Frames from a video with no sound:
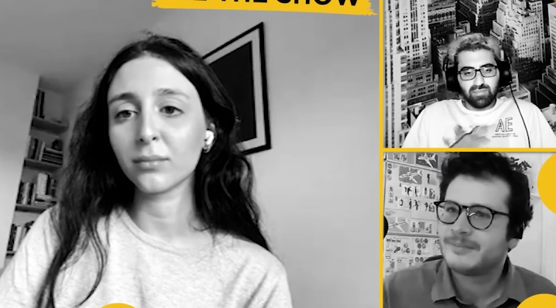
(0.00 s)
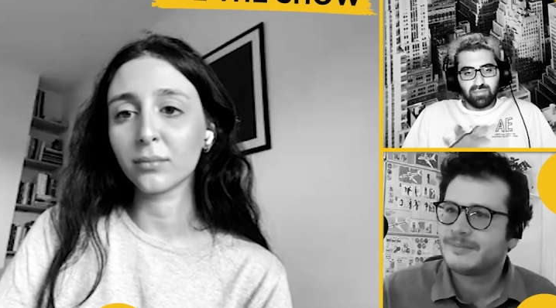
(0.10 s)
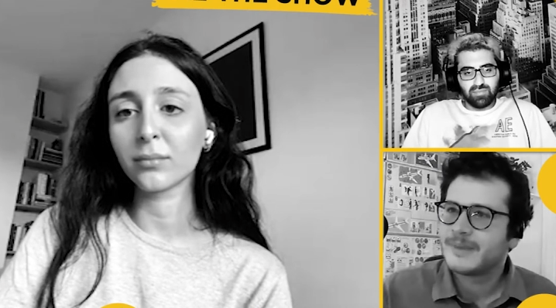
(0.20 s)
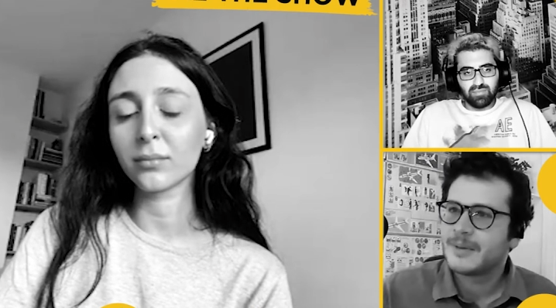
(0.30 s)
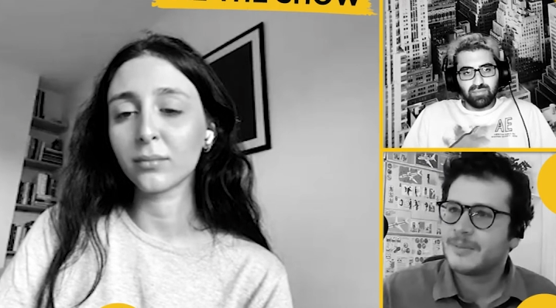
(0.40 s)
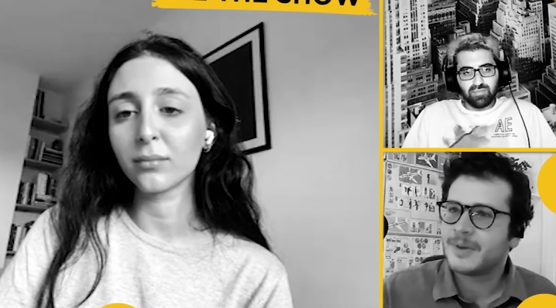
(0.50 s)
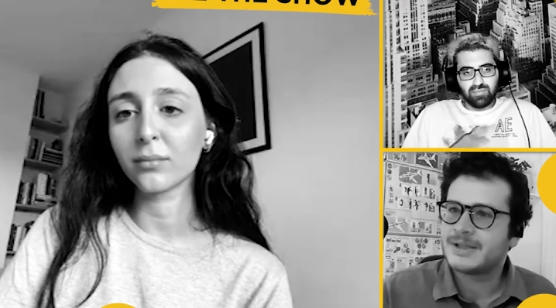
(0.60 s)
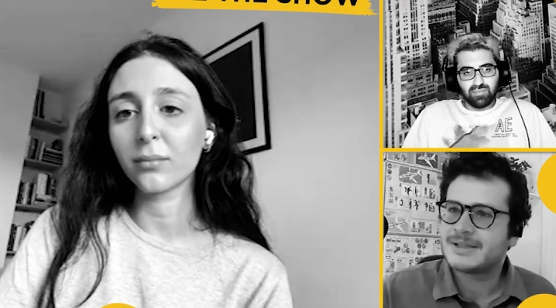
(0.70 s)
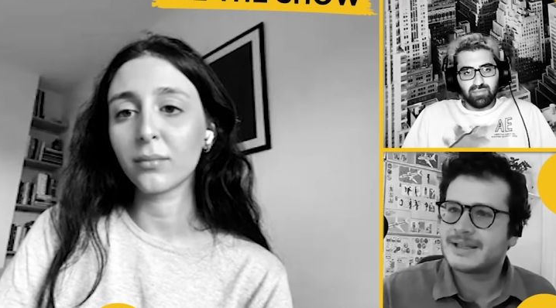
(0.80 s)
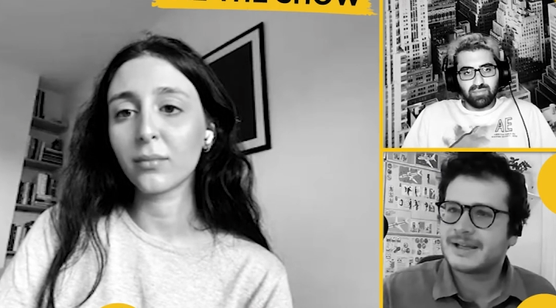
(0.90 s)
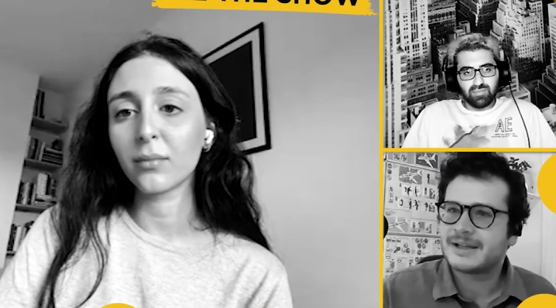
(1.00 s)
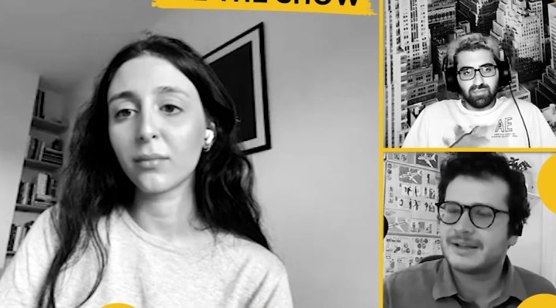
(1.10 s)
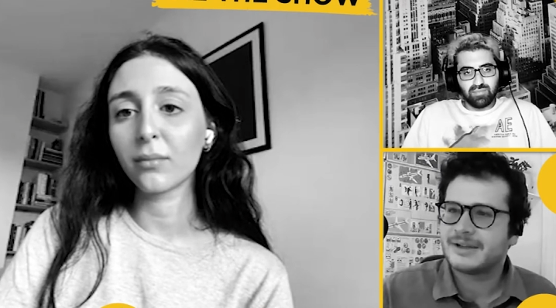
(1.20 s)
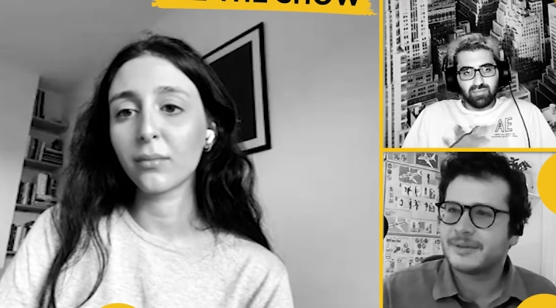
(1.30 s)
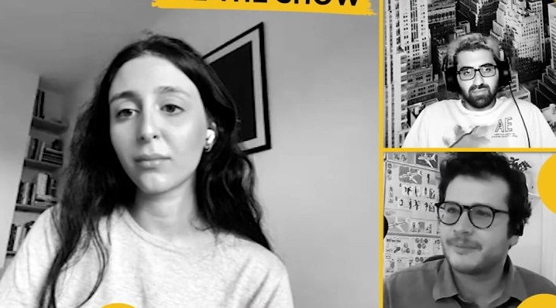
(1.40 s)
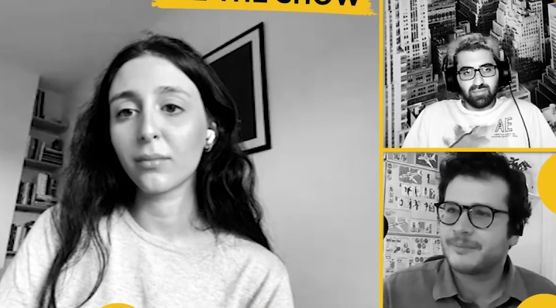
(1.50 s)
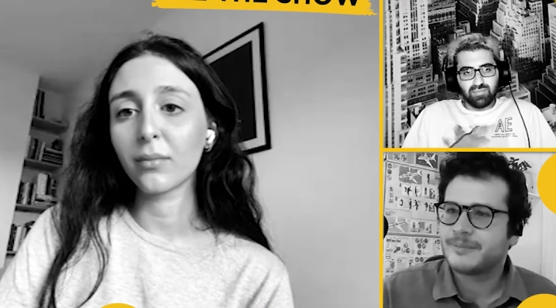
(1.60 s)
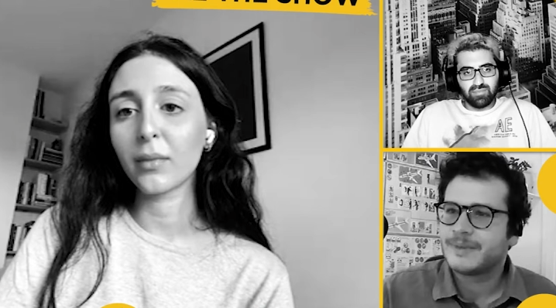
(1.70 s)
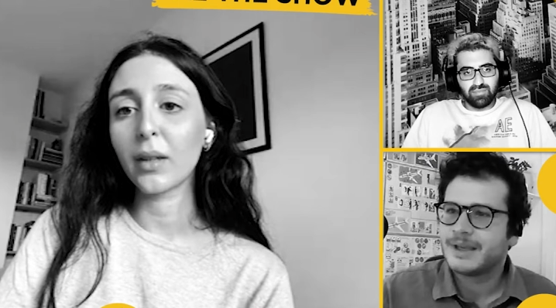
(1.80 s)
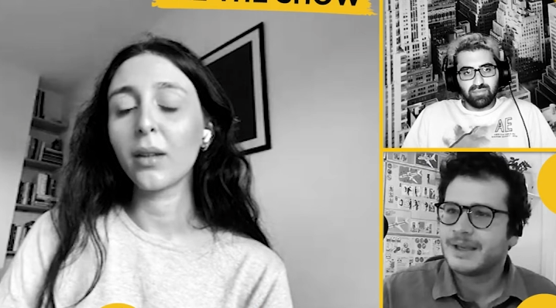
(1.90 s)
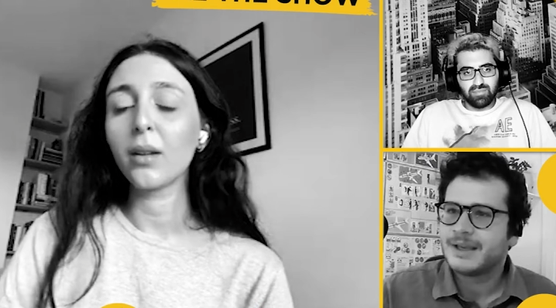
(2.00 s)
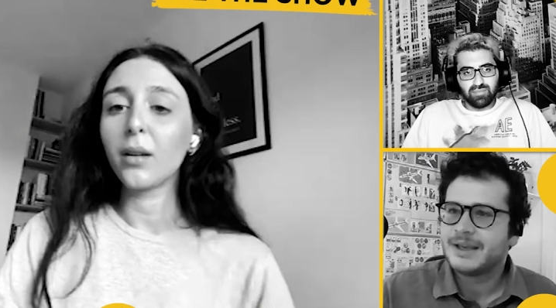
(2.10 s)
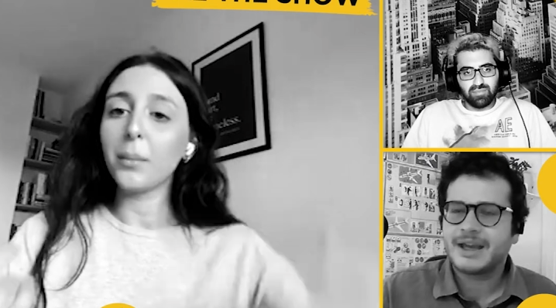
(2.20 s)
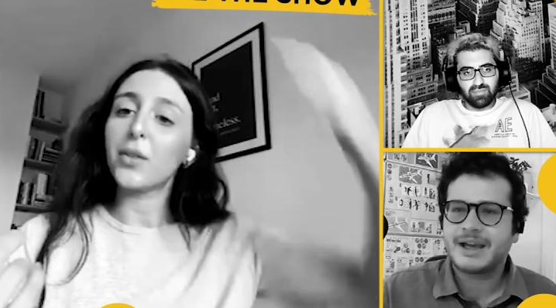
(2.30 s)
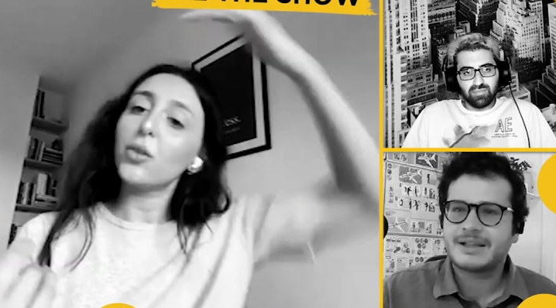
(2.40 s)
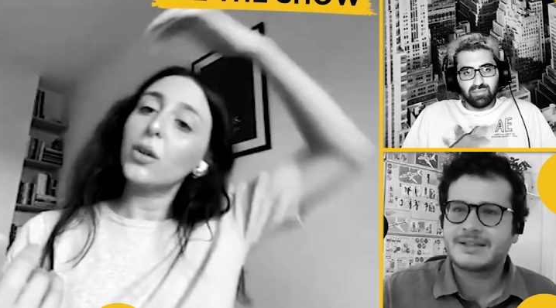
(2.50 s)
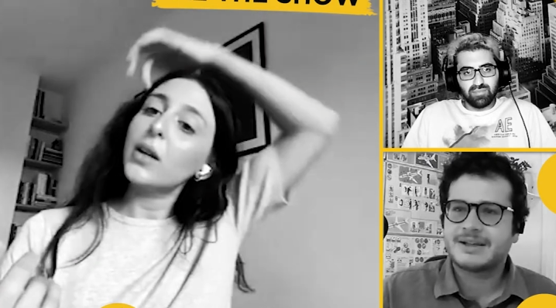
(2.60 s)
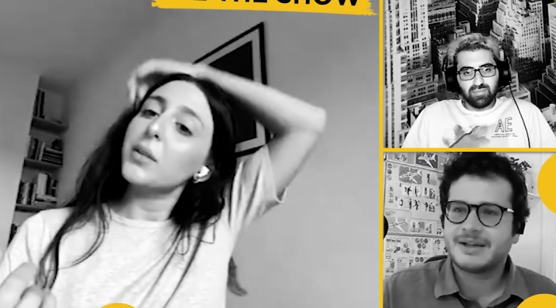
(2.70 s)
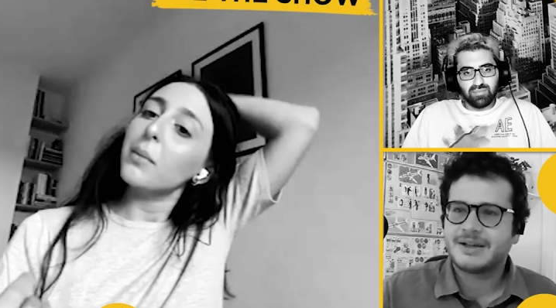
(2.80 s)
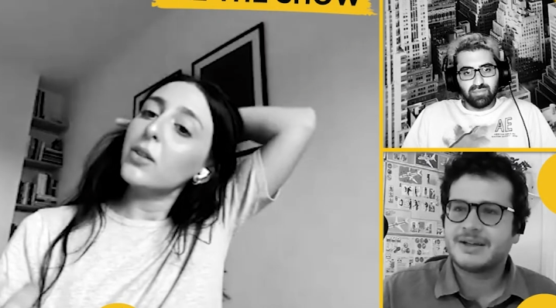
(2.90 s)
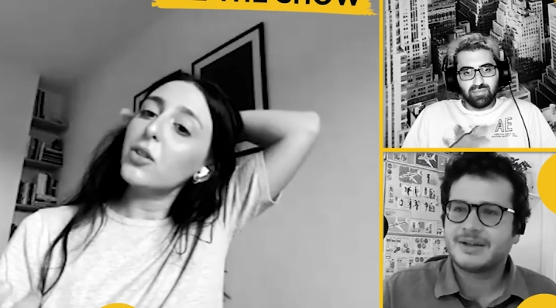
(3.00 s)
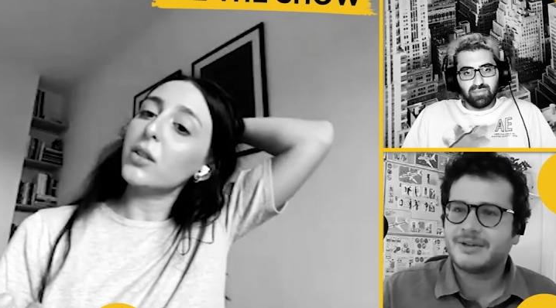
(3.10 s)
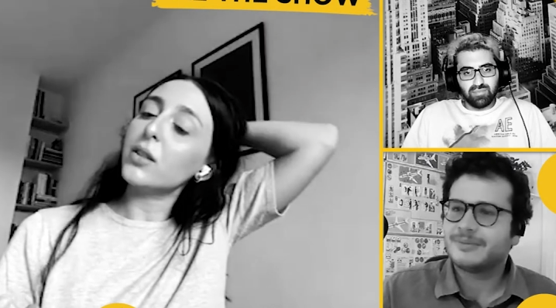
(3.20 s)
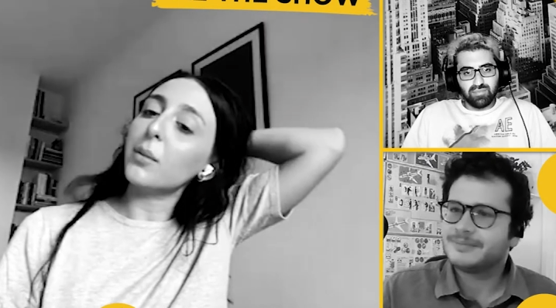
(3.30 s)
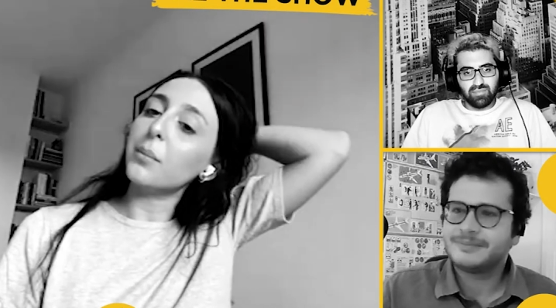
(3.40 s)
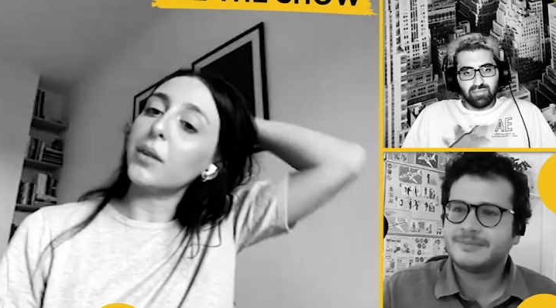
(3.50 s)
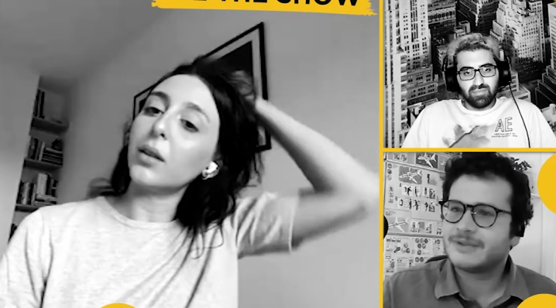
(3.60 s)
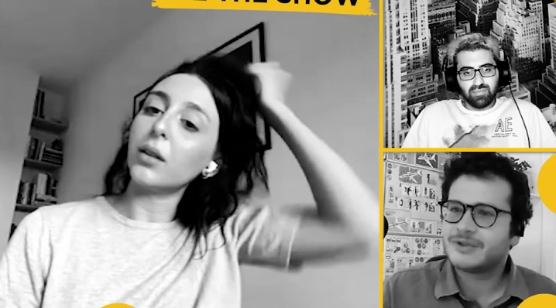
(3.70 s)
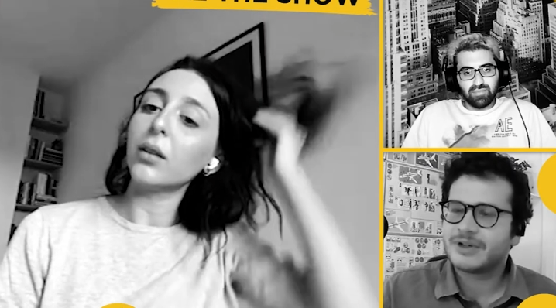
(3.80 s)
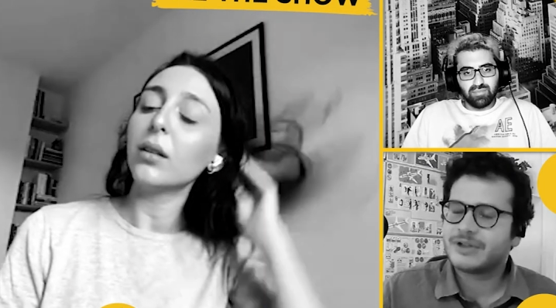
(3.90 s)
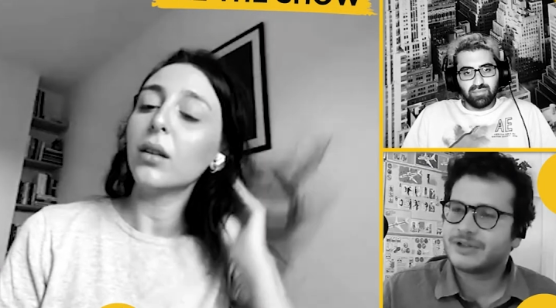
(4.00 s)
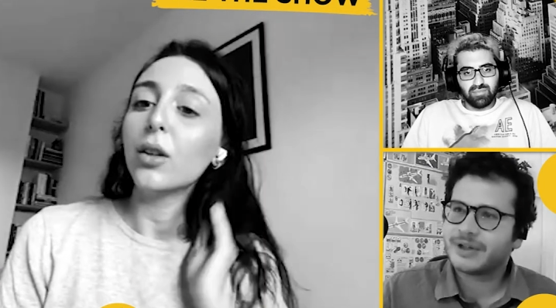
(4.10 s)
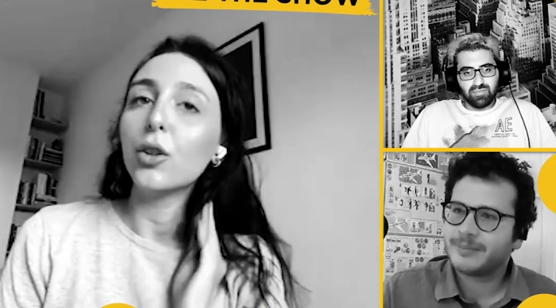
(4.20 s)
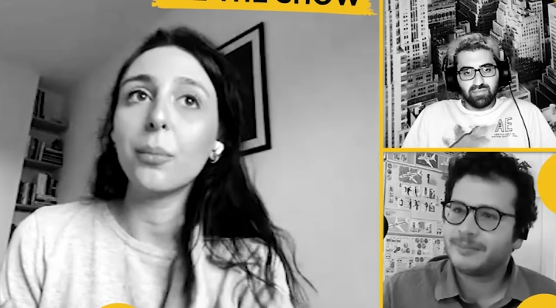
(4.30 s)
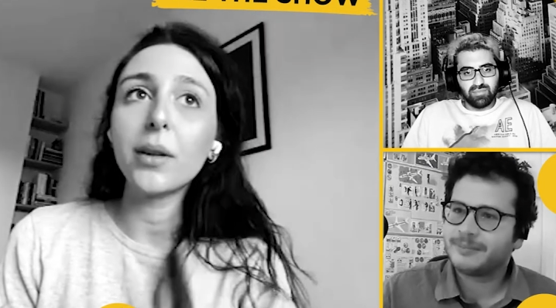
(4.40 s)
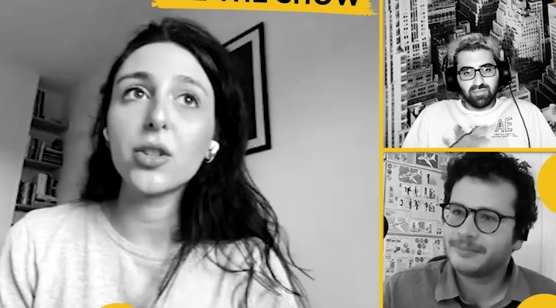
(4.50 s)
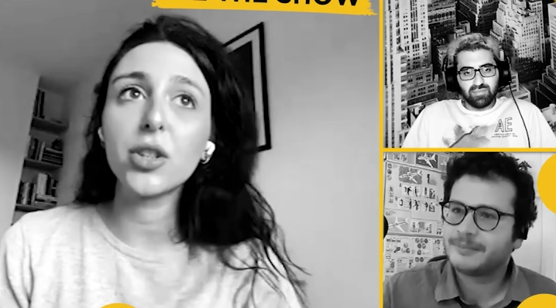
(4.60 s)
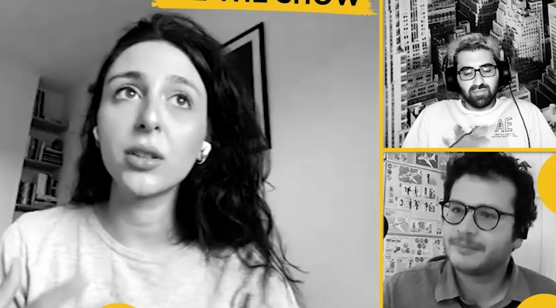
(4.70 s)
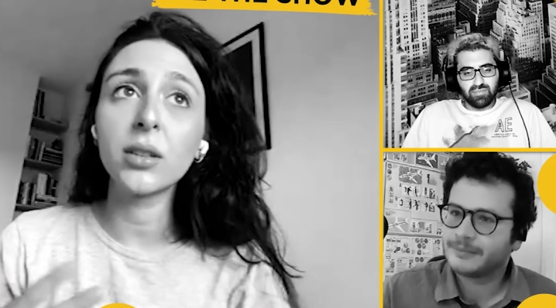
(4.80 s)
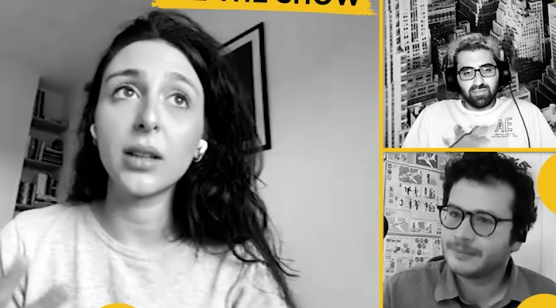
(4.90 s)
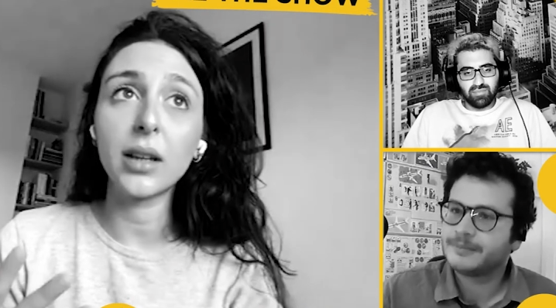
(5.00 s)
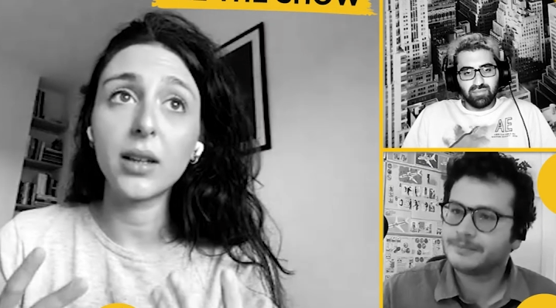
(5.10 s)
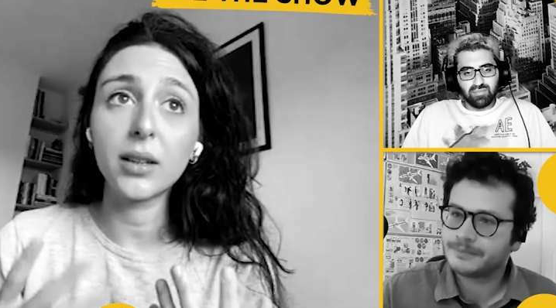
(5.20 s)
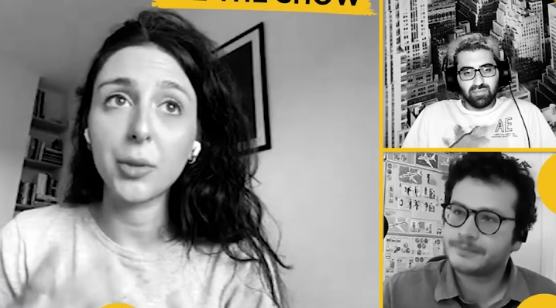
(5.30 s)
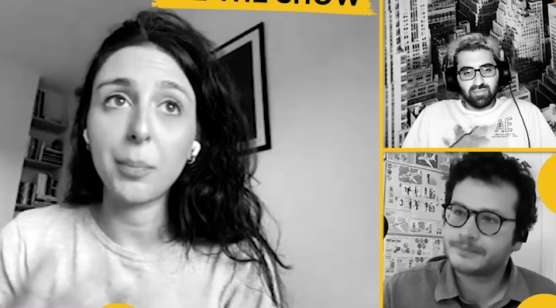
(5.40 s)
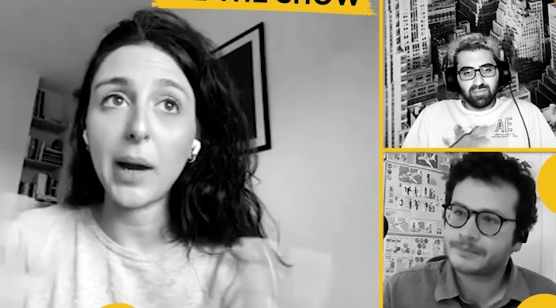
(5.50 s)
Speaker 1: mm. mindset. And um, yeah but you guys uh,
Speaker 2: mentioned something you mentioned like the